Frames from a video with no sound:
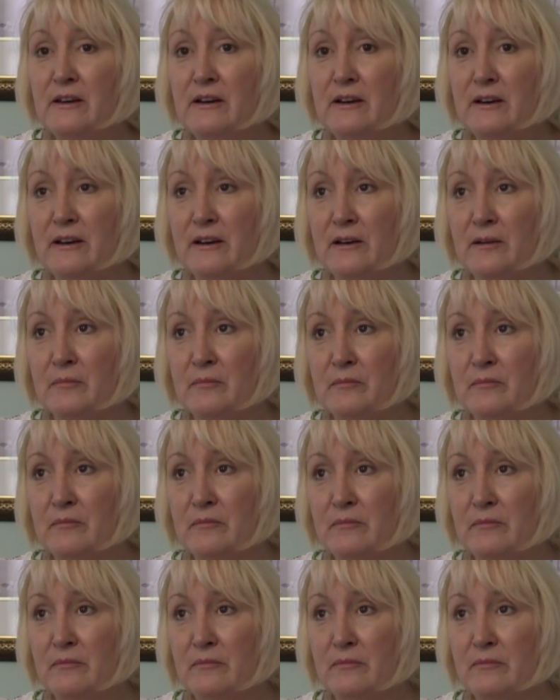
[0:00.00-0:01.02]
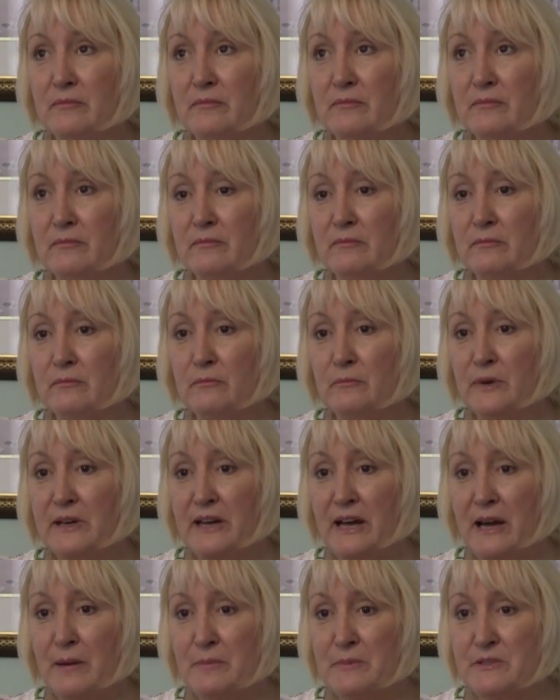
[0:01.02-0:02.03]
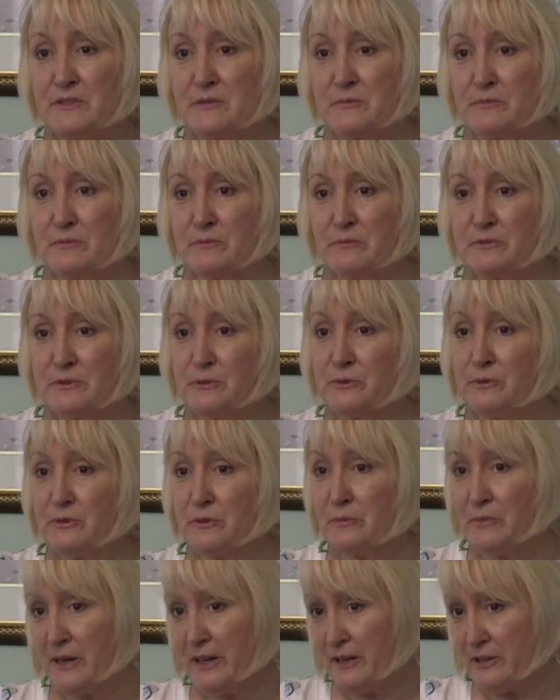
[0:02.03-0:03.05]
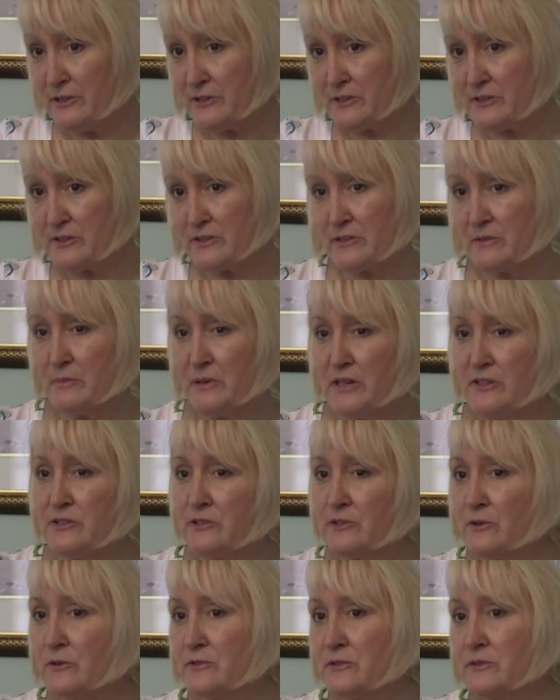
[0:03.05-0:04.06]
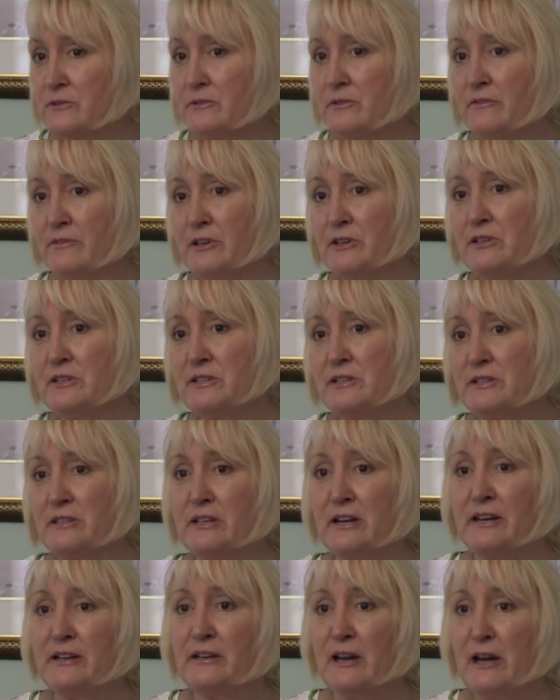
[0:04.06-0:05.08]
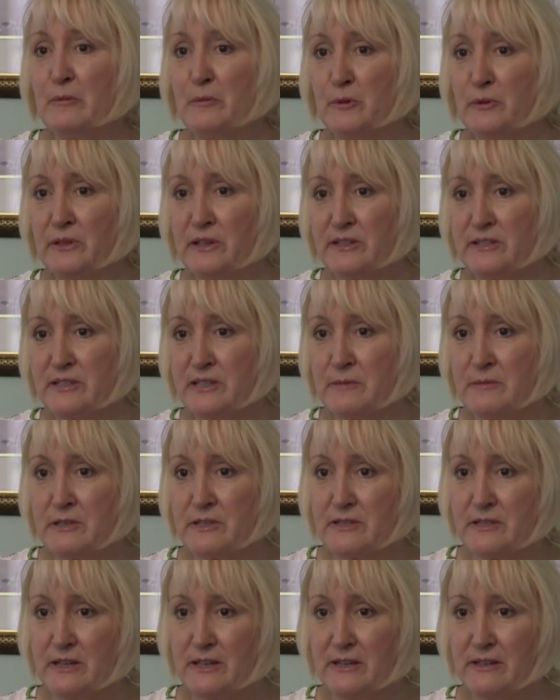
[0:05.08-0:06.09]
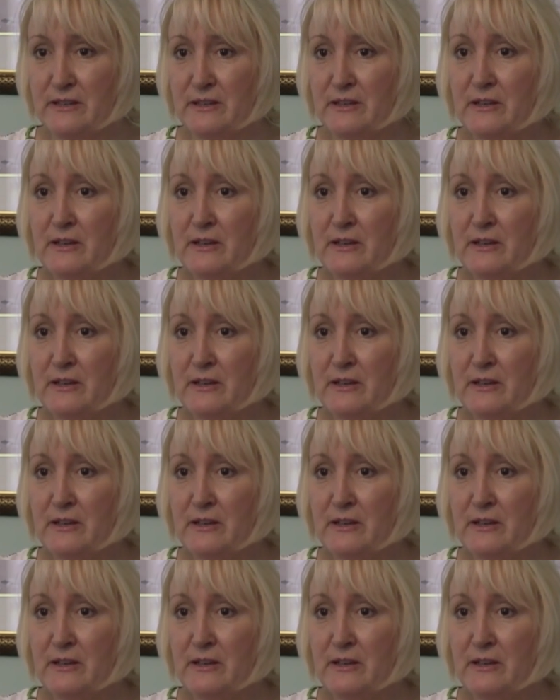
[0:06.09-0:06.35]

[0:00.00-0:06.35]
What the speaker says: What happens to the patient is the patient goes into a very slight hypoglycemic state.